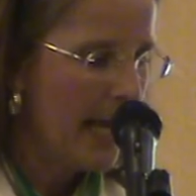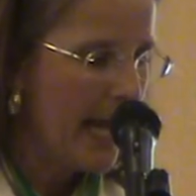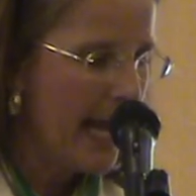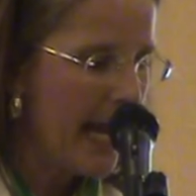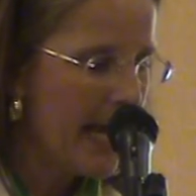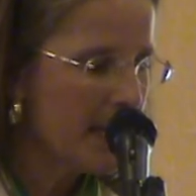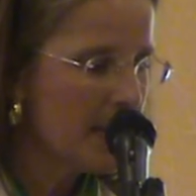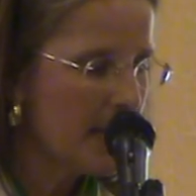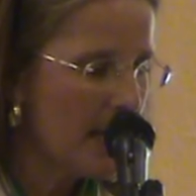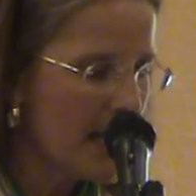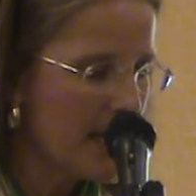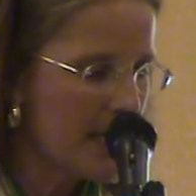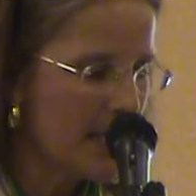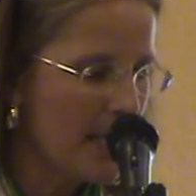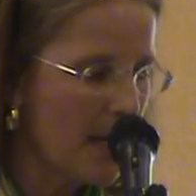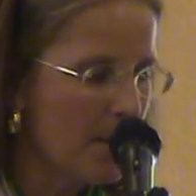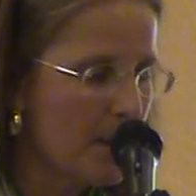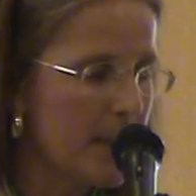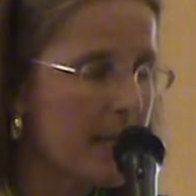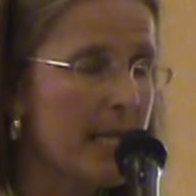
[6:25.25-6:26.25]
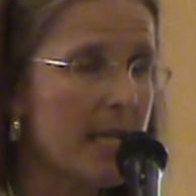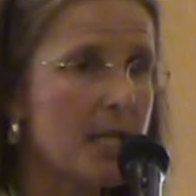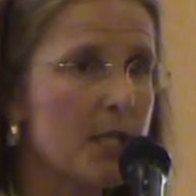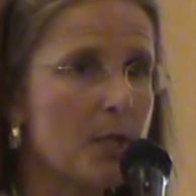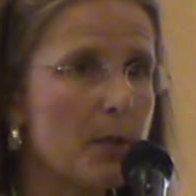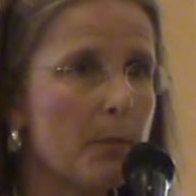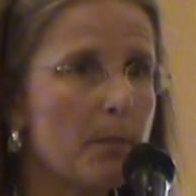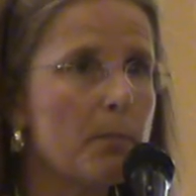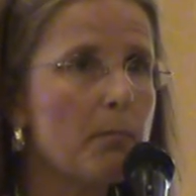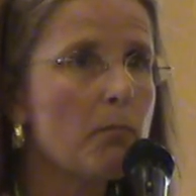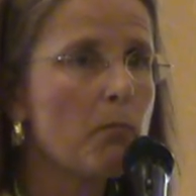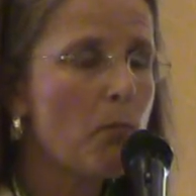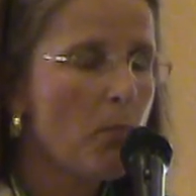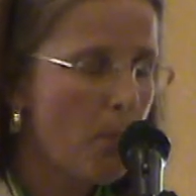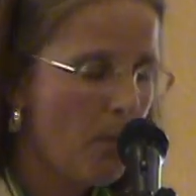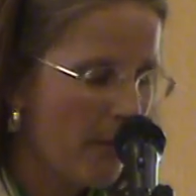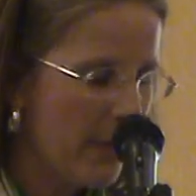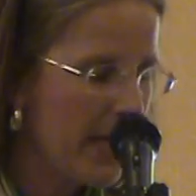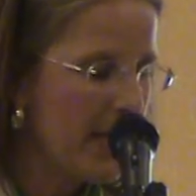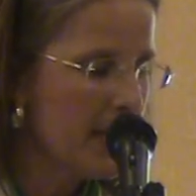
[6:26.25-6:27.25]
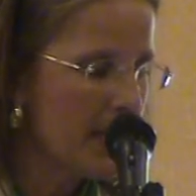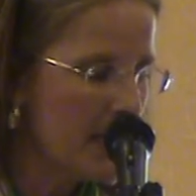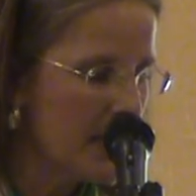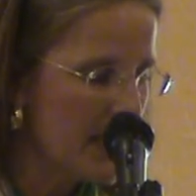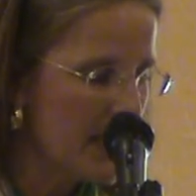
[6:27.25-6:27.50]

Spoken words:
Anti-Semitism is